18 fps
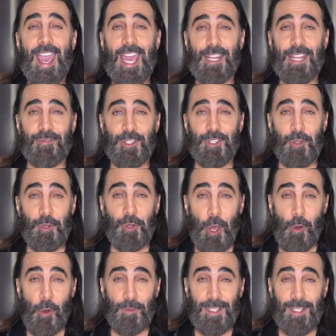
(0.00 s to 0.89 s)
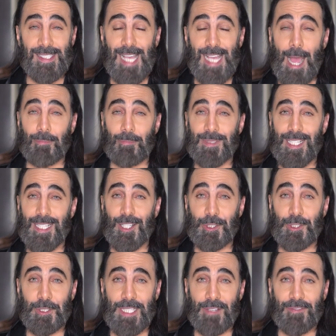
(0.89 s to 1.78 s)
And if you don't own this, I'm
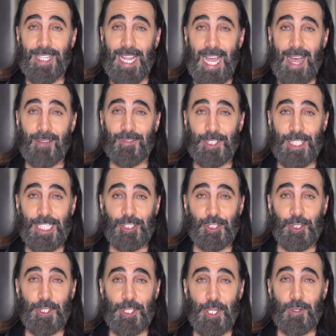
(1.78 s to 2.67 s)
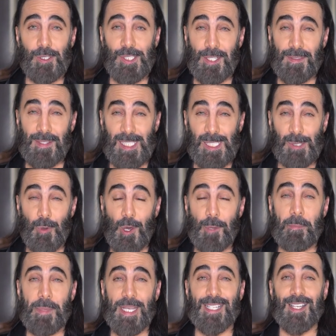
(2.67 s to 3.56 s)
telling you, definitely have to get your nose on this
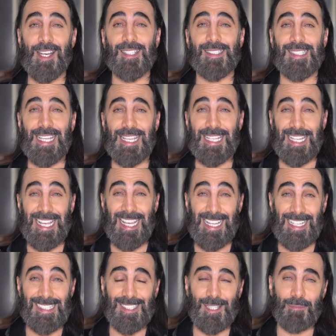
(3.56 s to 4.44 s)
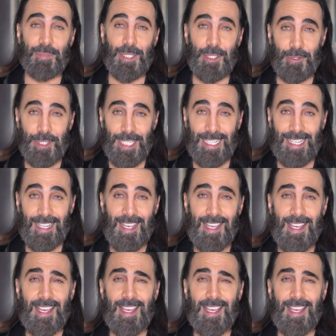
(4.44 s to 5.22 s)
one because it is a beauty.